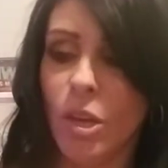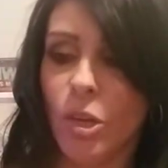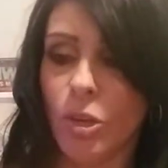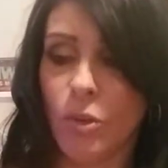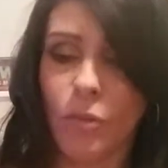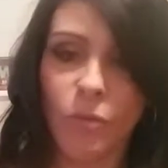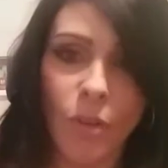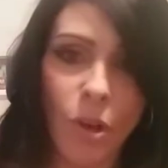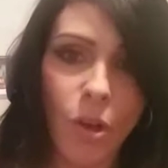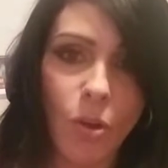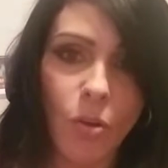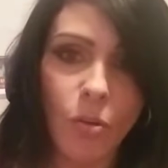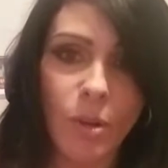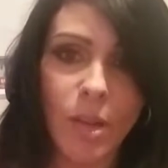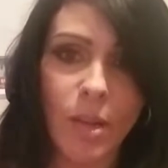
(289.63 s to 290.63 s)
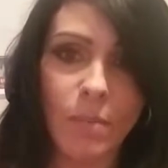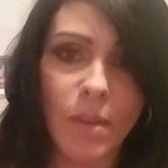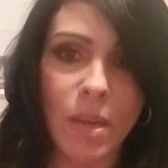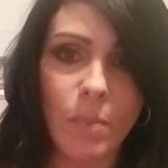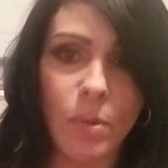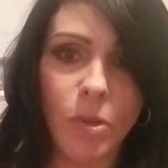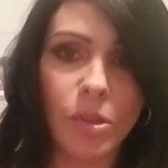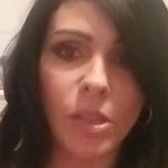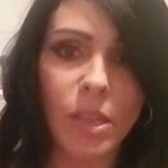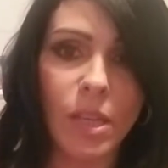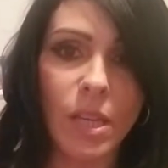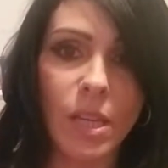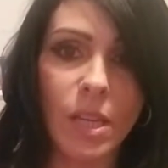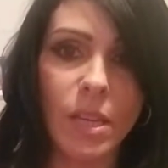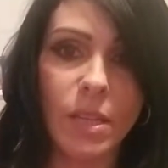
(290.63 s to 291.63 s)
your phone and maybe your
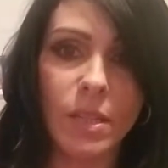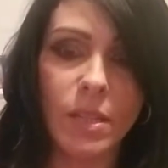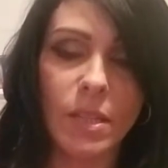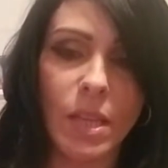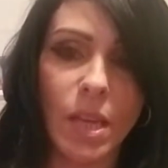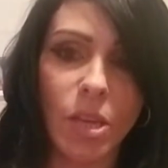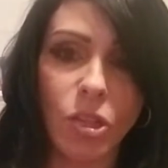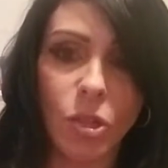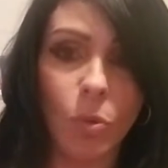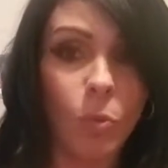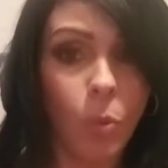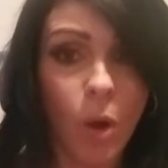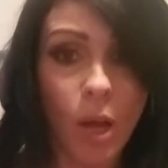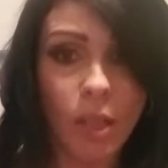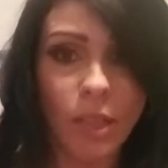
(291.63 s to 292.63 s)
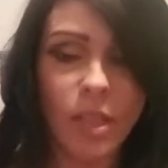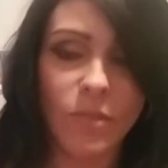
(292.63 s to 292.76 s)
keys and your wallet.